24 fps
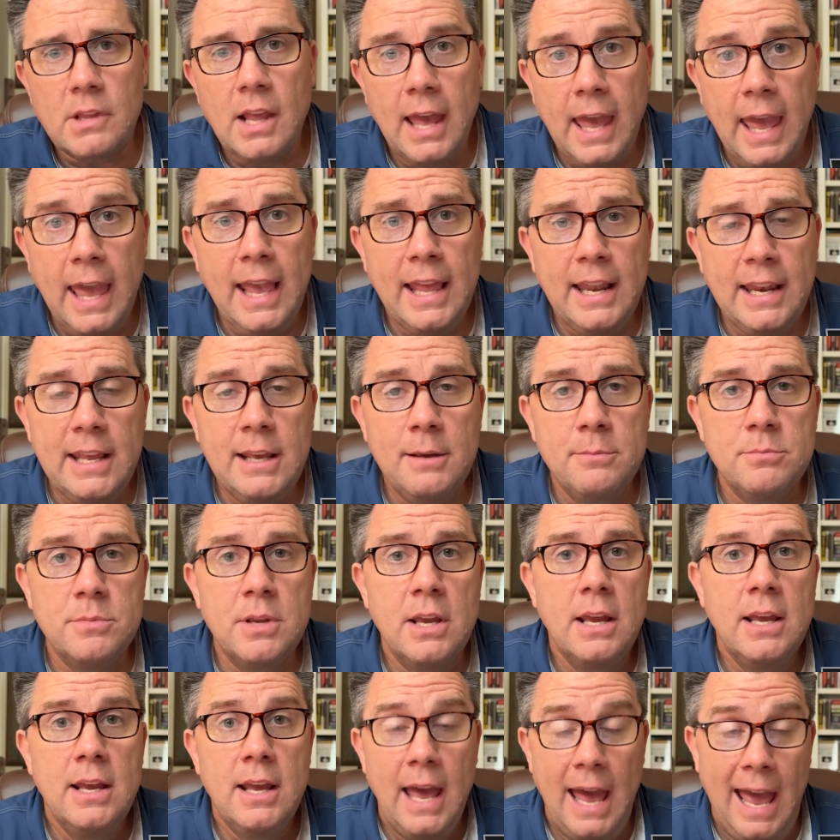
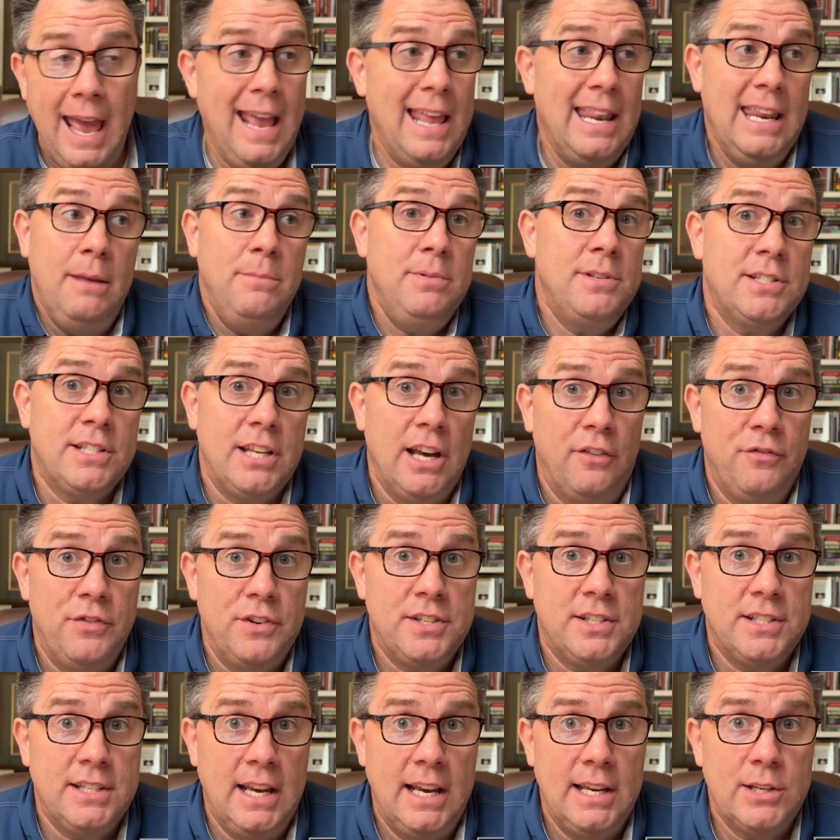A&M's
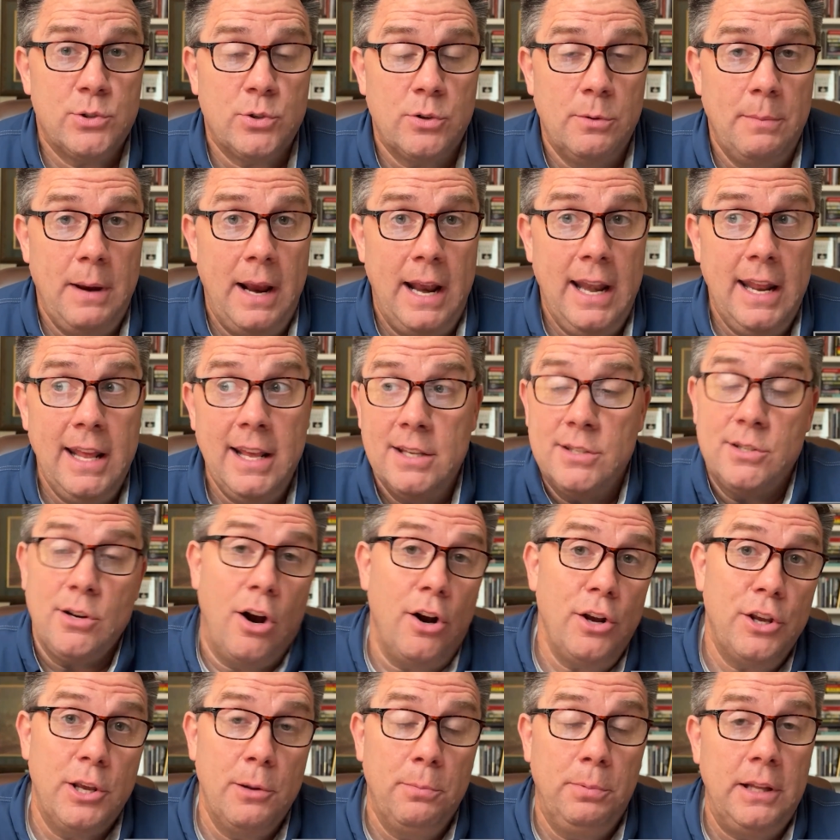toughest test remaining is
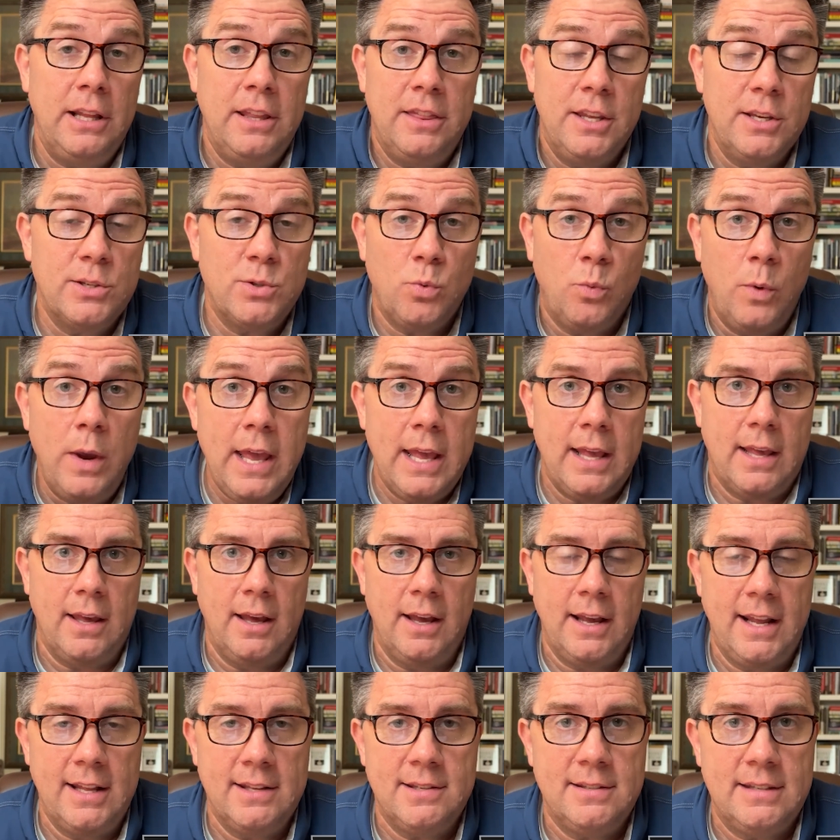arguably this week
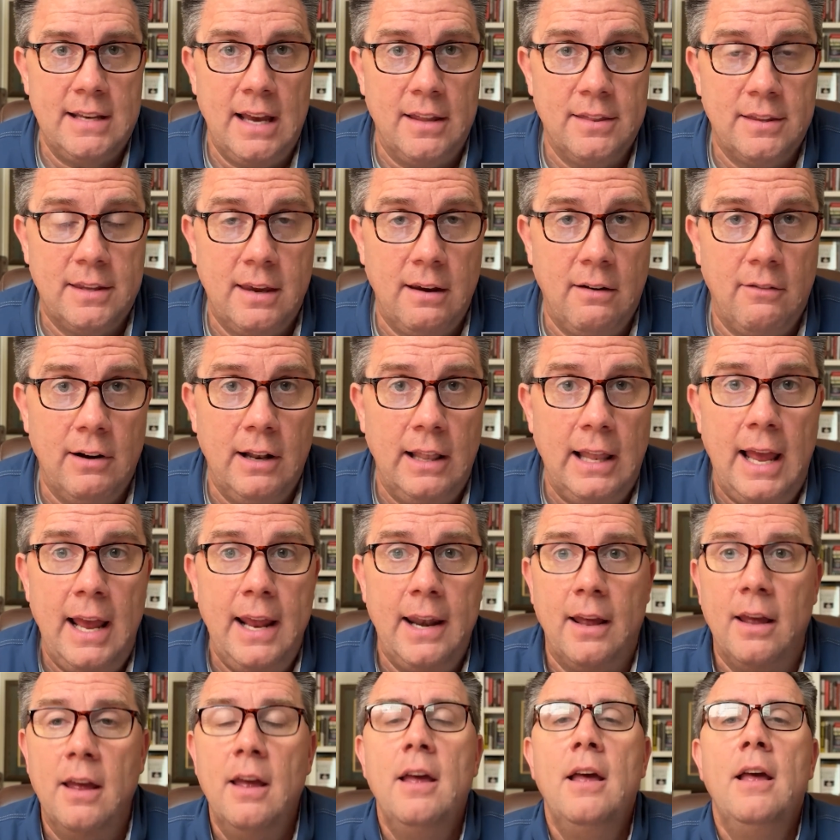against South
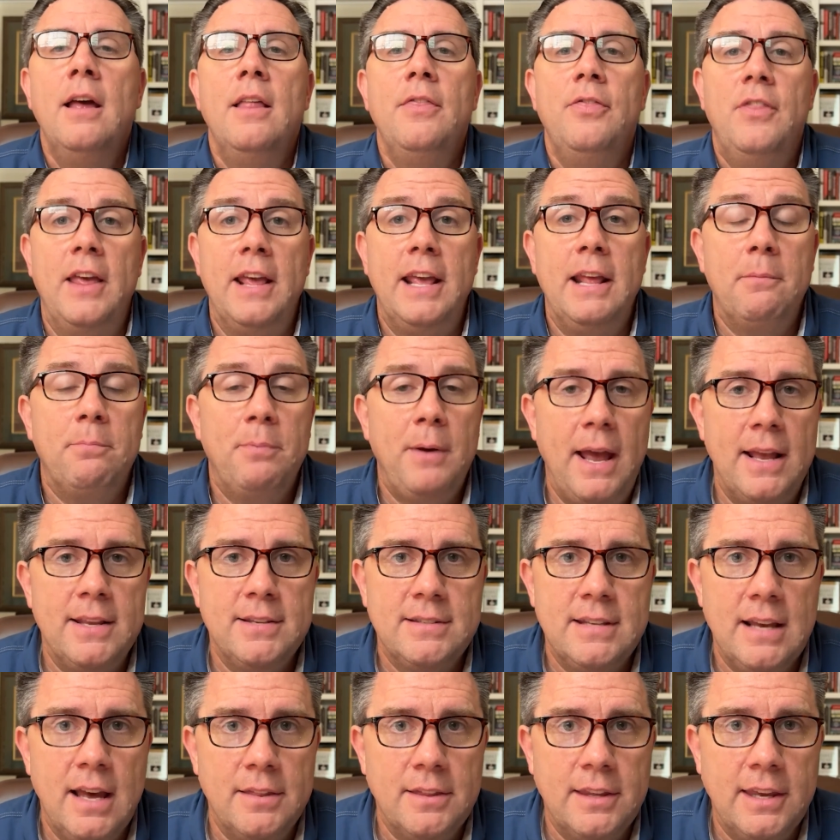Carolina. They get past
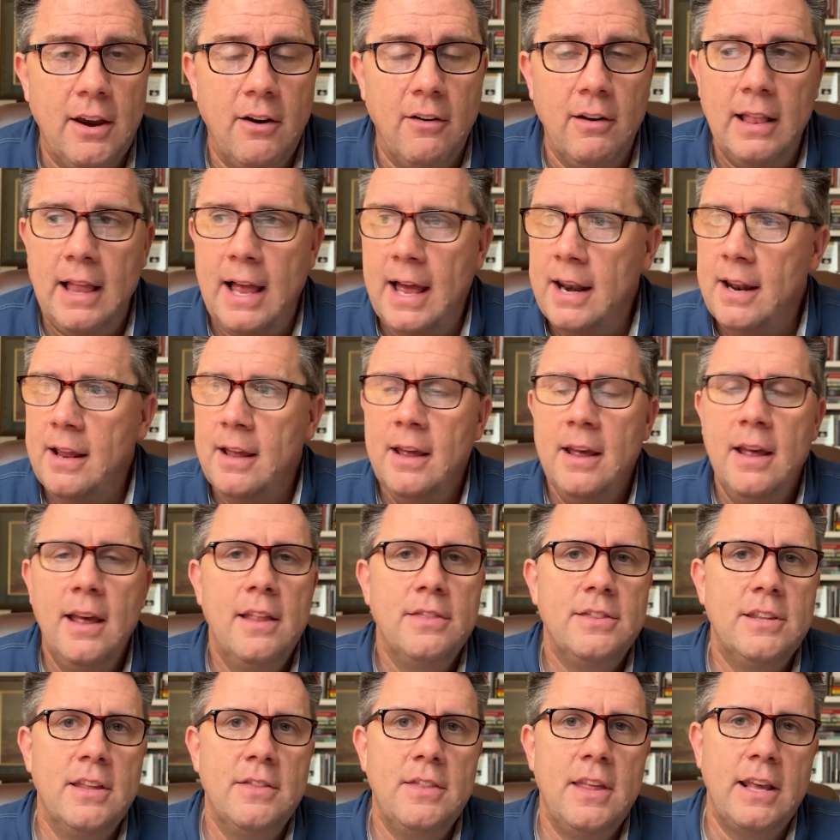South Carolina,
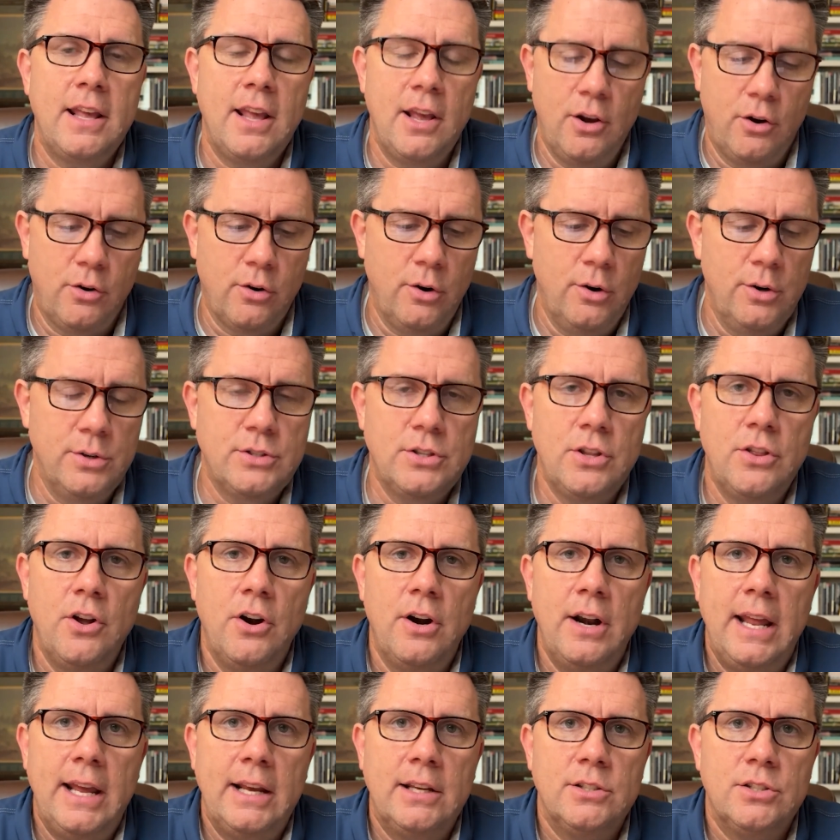then they can cruise to their
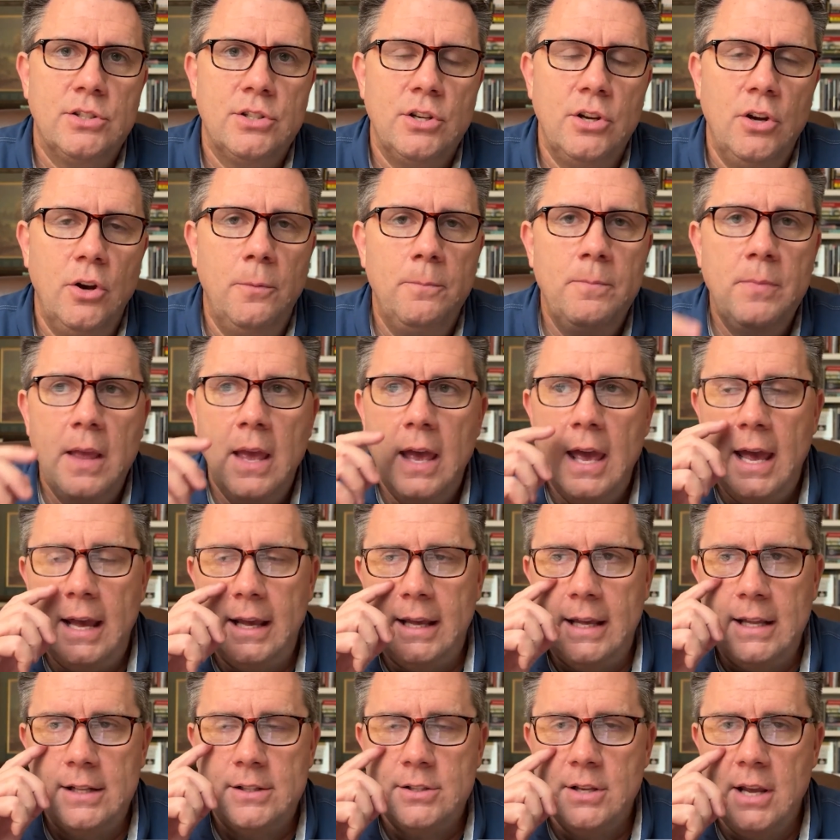next 2 and
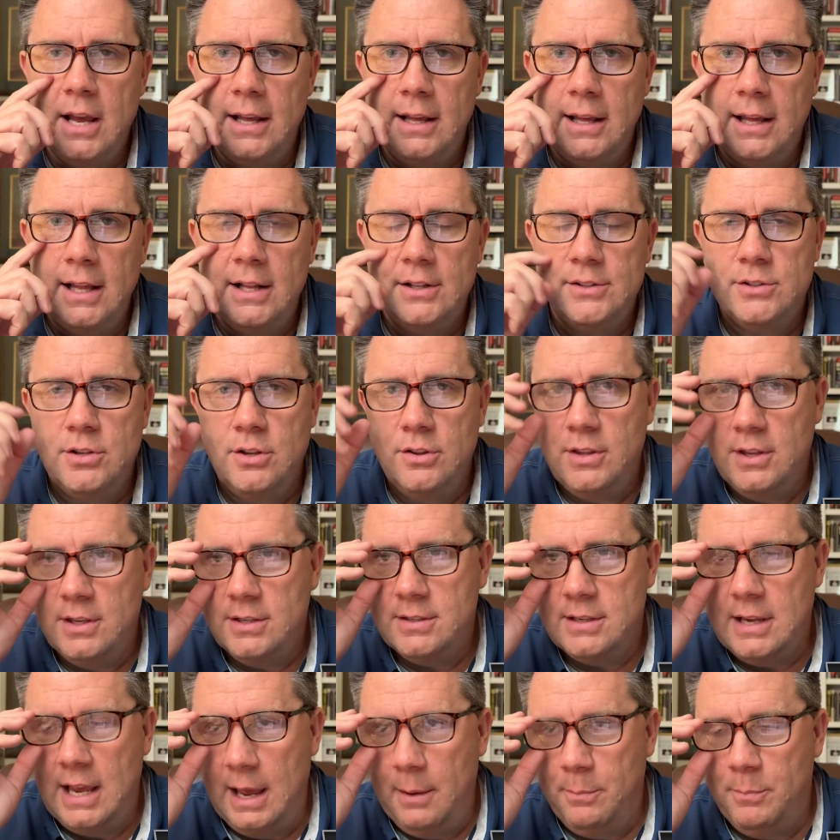get to
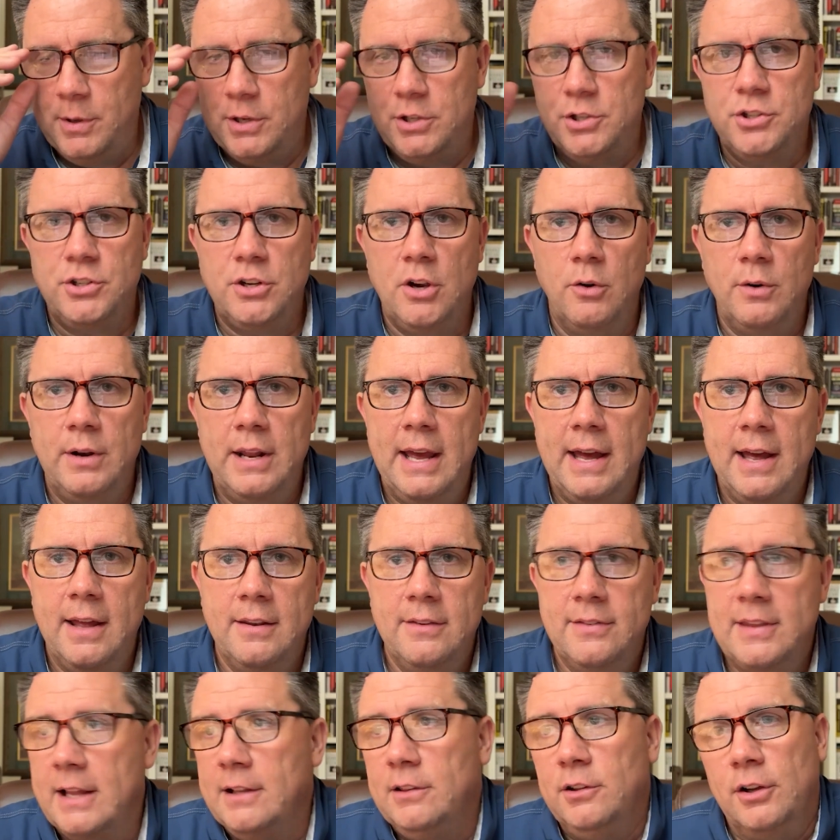this epic showdown.